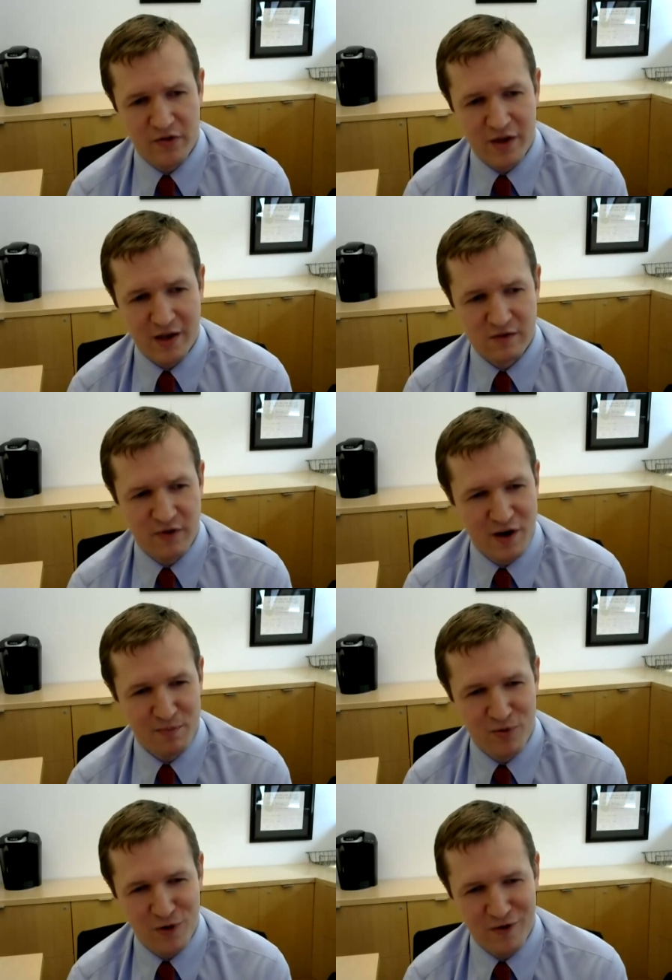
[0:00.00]
i think it's very
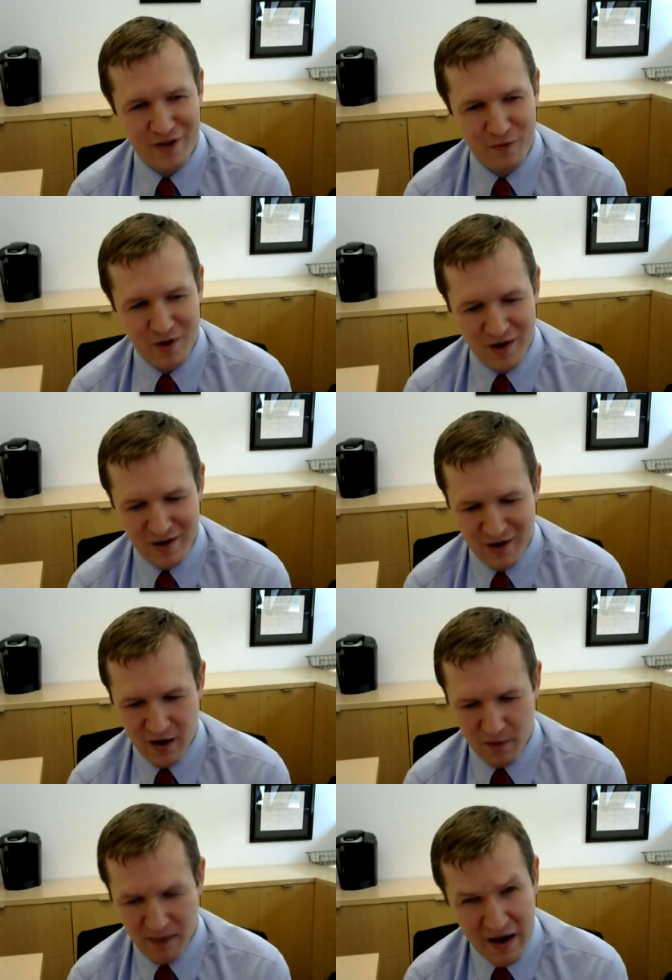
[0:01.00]
important that we uh,
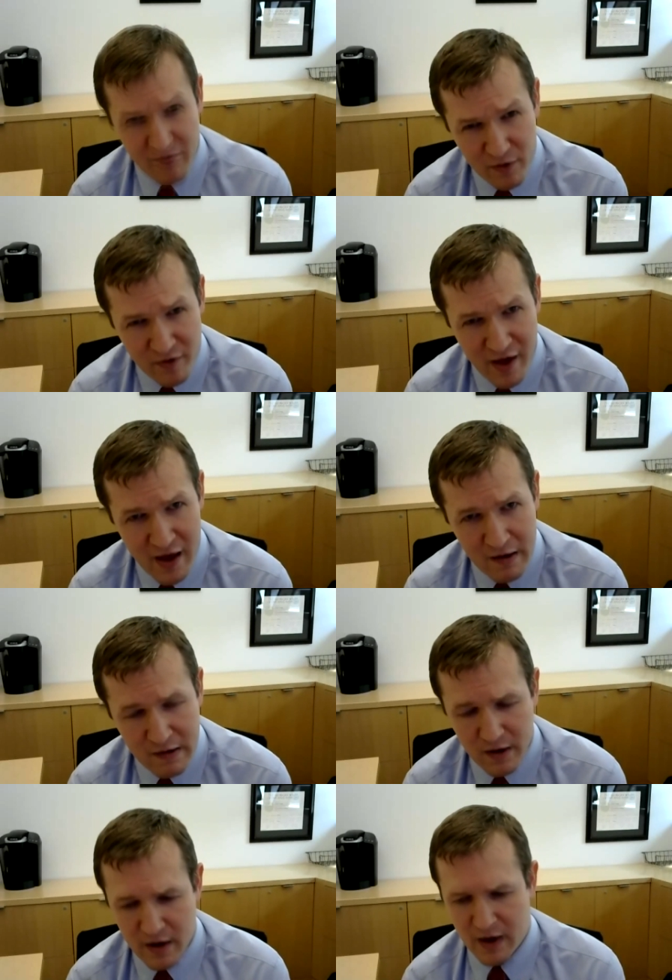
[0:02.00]
are mindful of
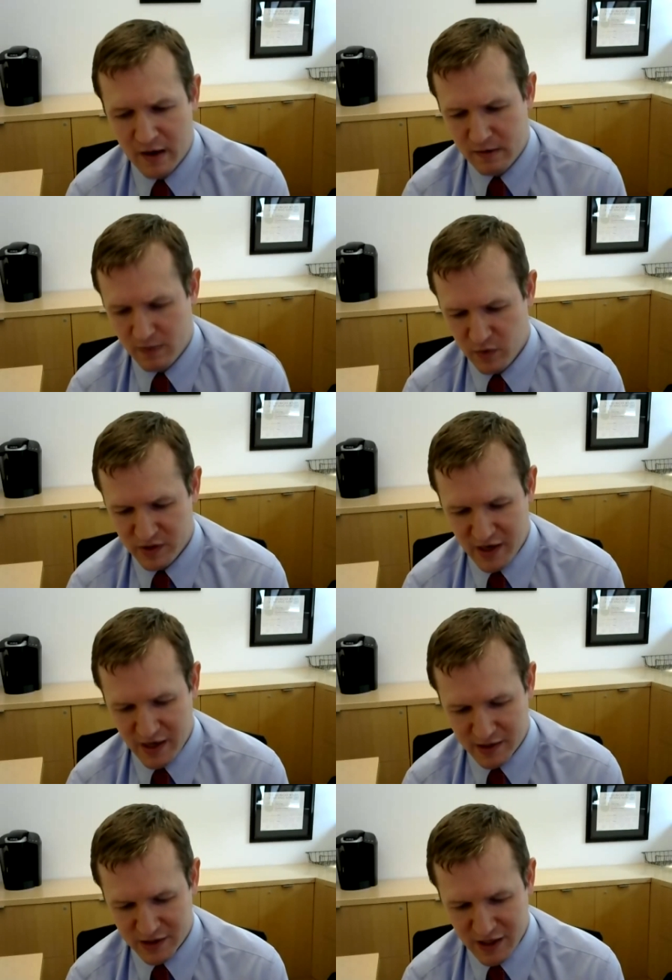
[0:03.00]
that and we
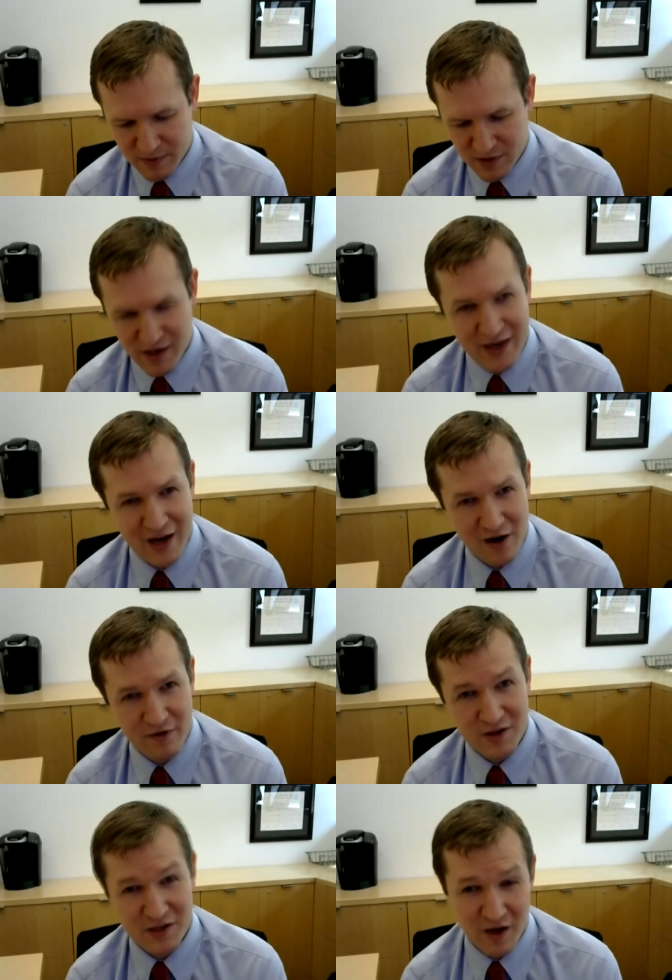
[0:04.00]
take steps to take care of
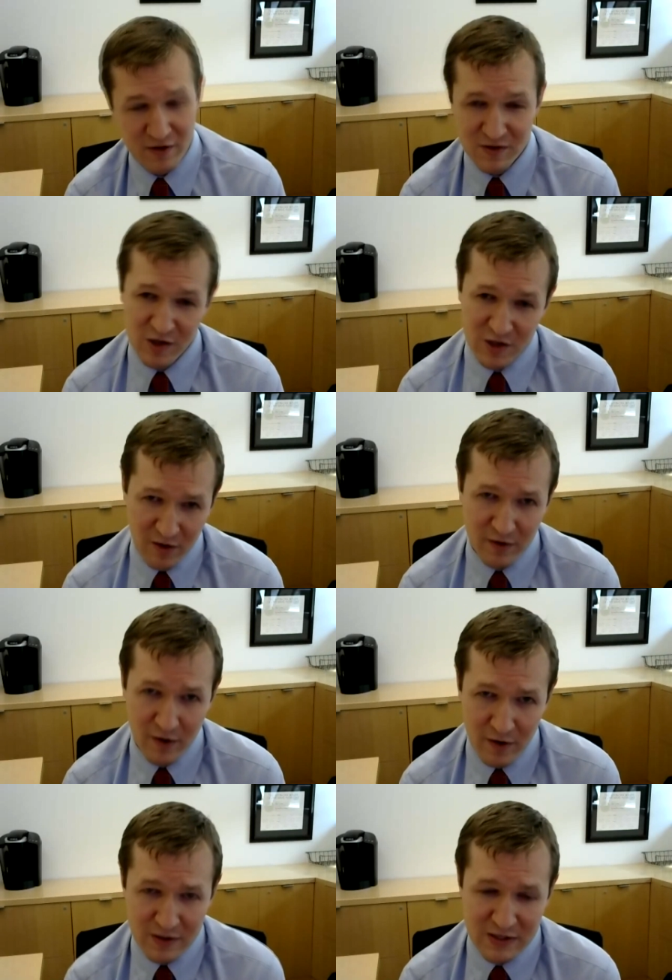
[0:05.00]
ourselves and each other
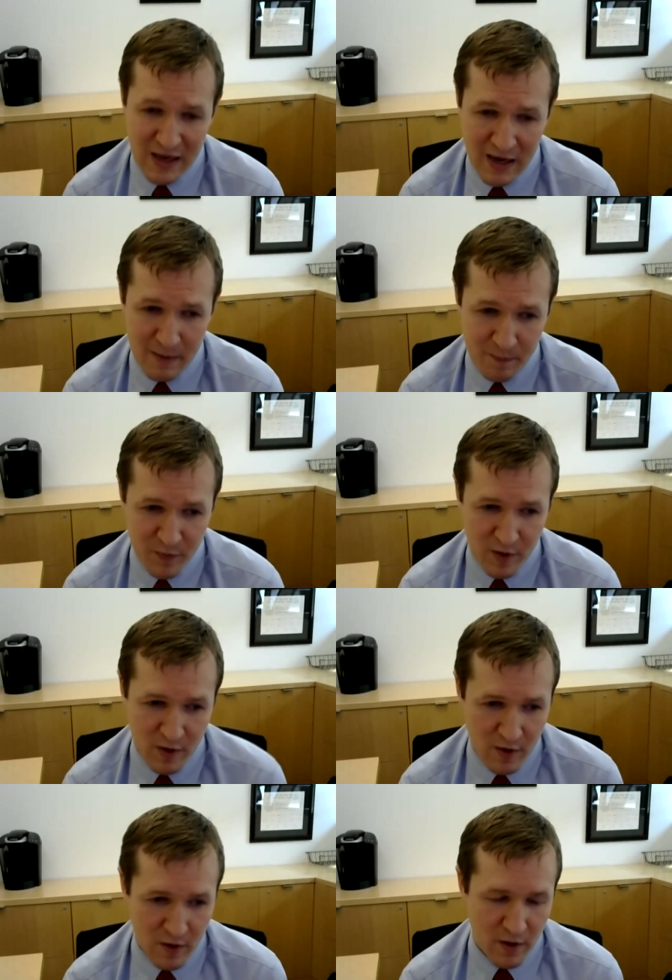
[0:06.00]
during this time
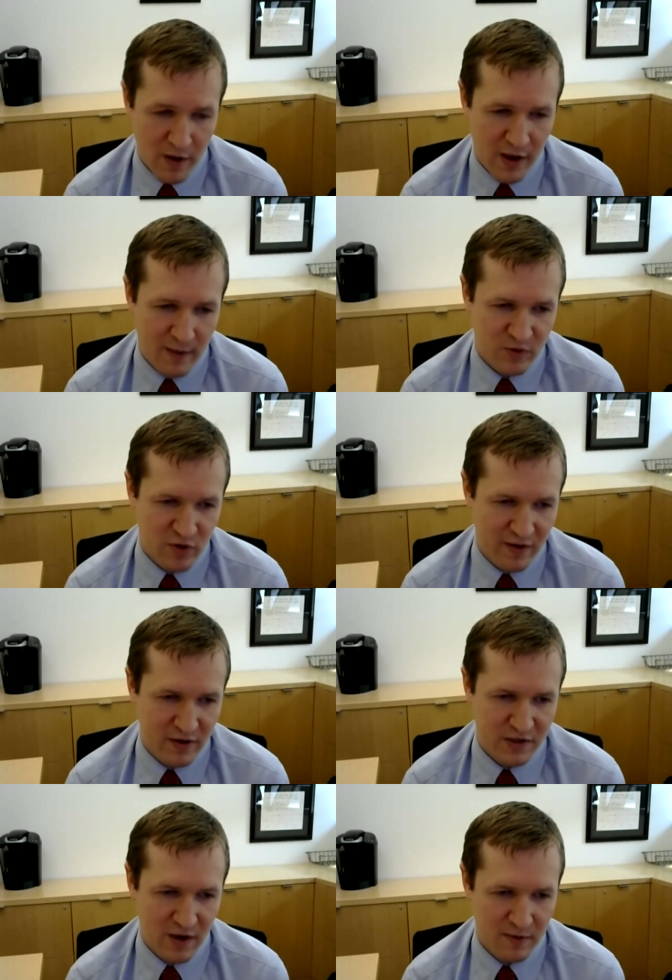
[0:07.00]
um, surround
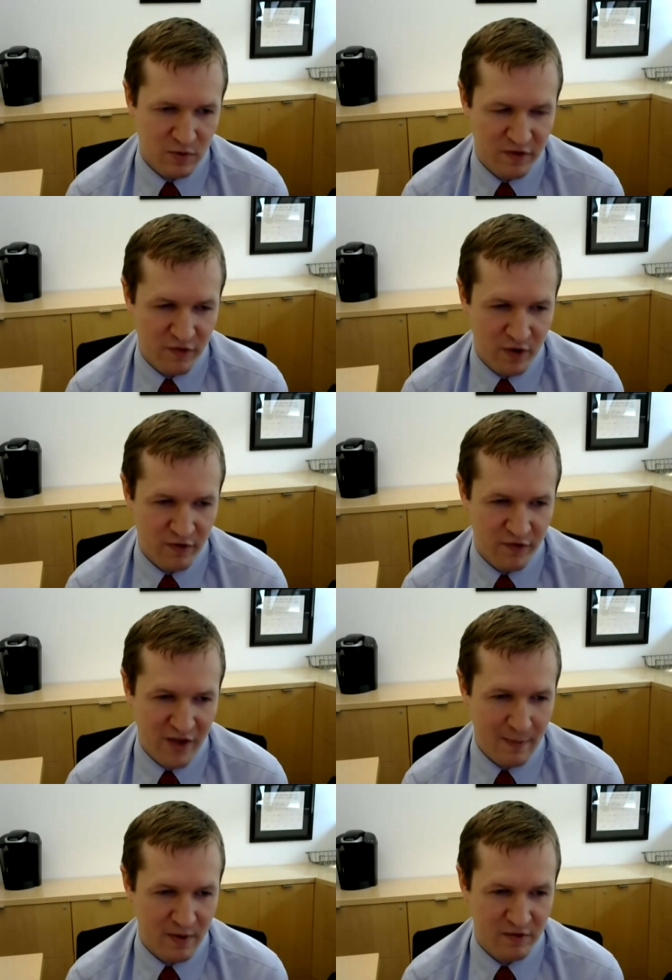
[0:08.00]
ourselves with with
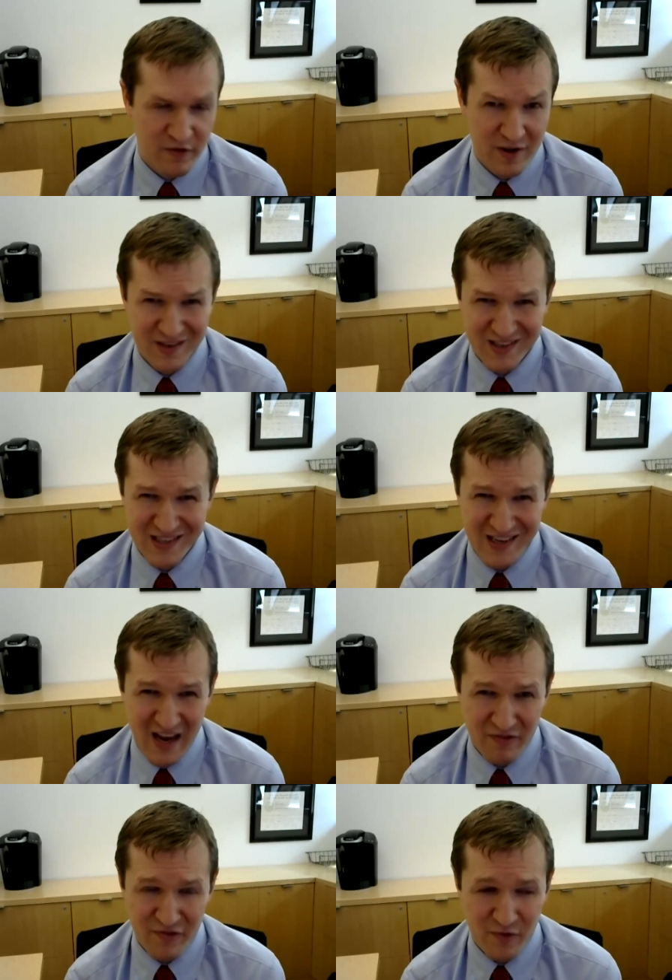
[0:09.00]
family and friends in a
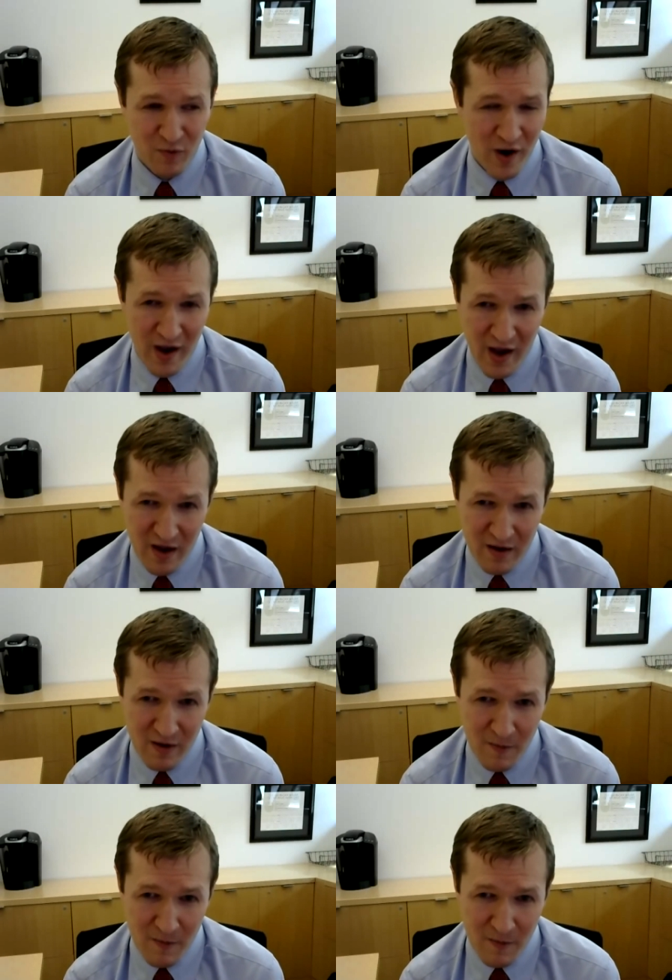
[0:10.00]
safe way